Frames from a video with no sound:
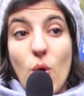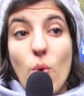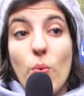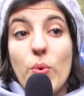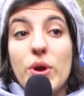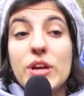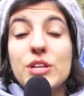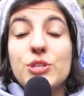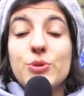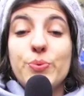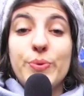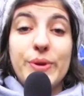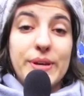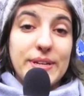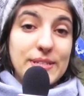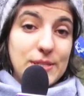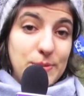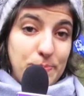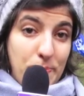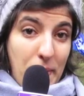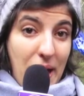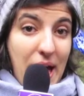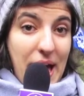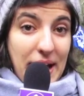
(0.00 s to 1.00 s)
which we
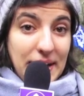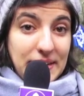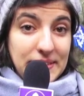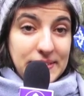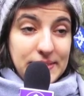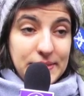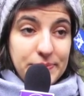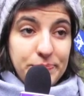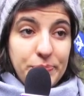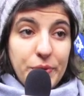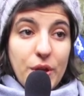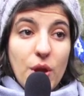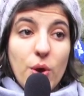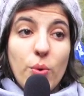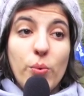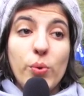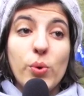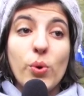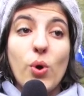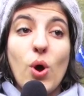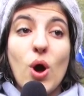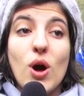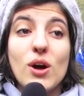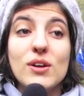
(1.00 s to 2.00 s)
expect
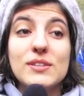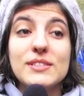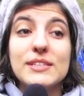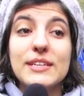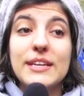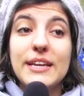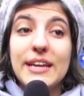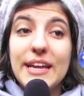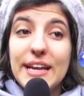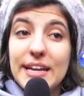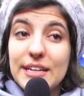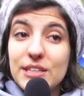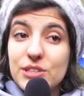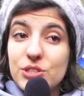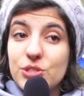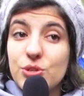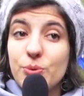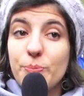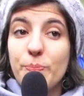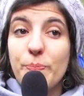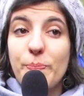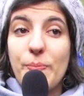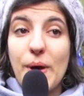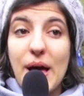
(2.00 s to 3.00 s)
will cause a need
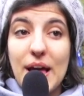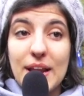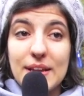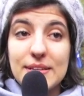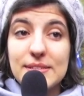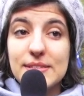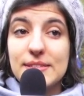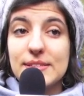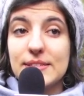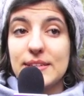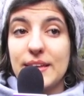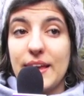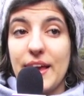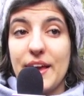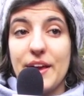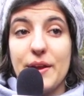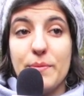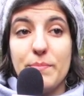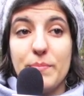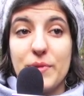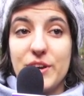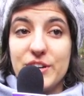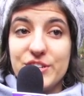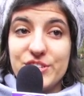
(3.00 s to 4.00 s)
to balance key
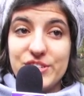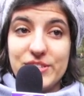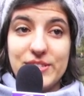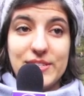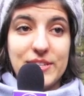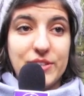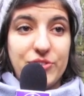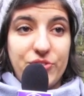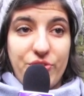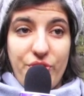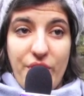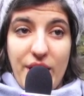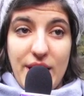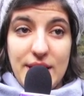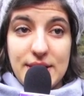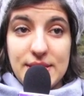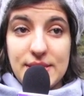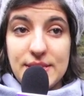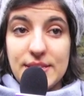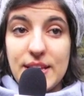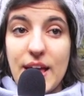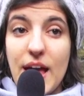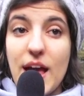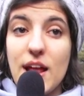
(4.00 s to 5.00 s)
emergency
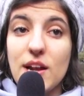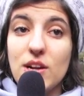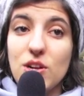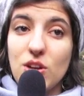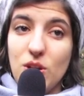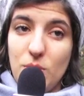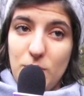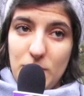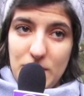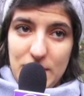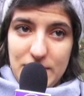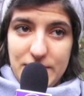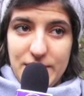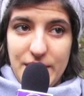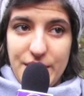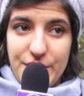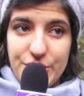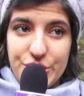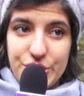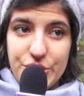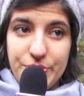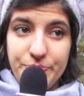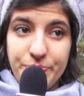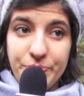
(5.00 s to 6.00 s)
trends and
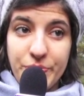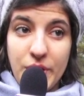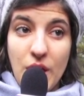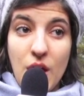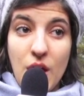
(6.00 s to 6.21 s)
globalization